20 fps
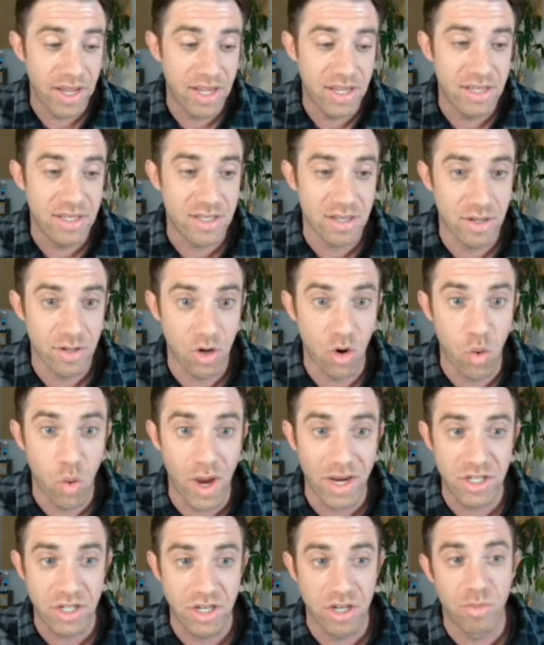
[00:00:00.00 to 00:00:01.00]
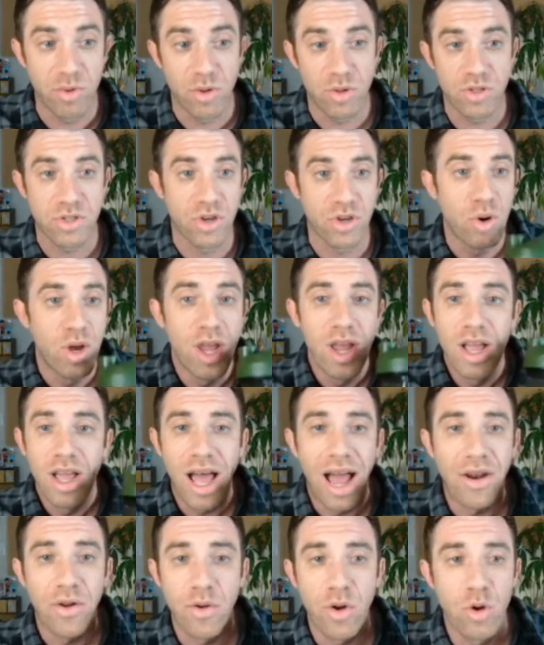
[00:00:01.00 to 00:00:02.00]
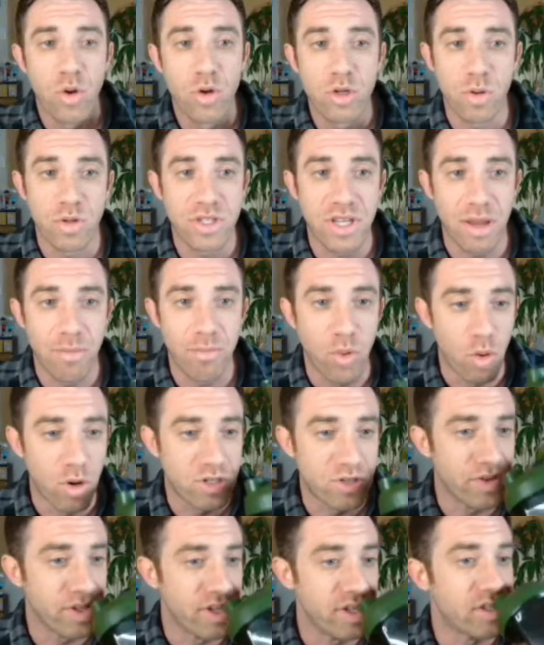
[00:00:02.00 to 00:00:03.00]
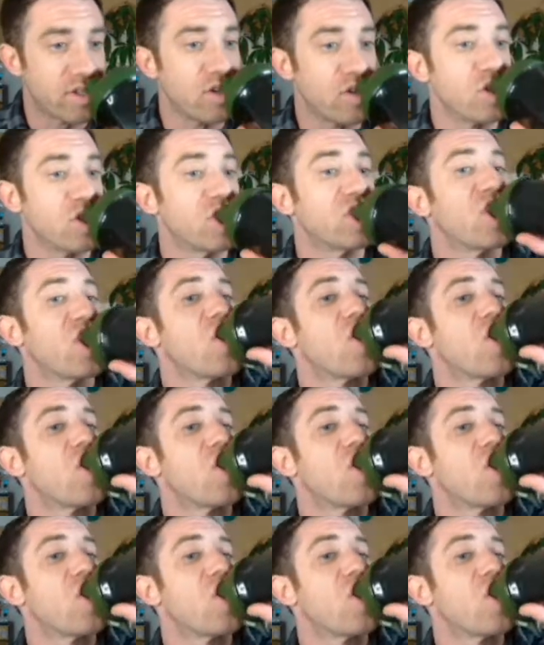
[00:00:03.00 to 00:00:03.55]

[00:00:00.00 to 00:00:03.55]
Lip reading: He's questionable. So I don't know who's supposed to get boards for these dudes.